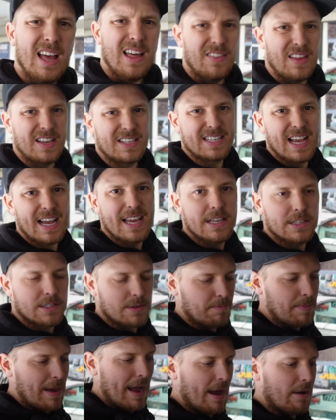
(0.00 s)
They say it's
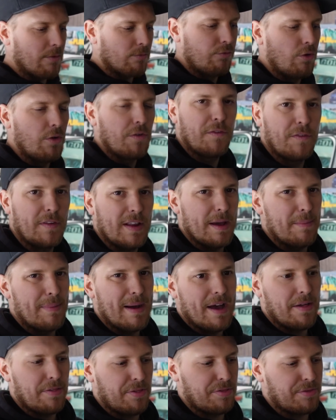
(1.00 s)
about, roughly
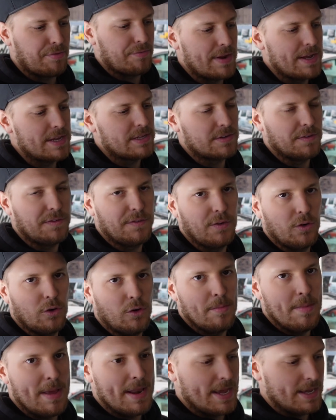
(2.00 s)
about 3 to
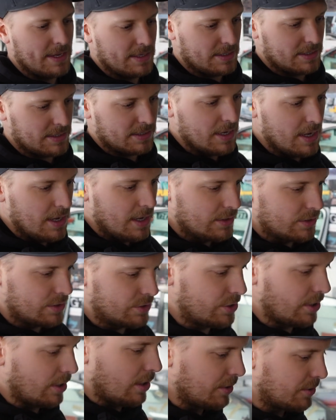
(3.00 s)
4 minutes to
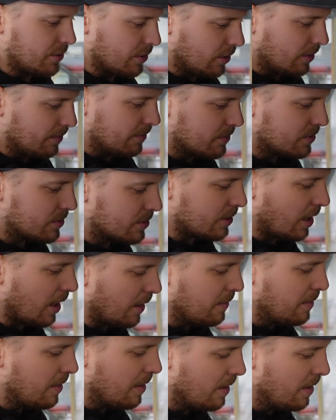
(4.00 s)
charge up, so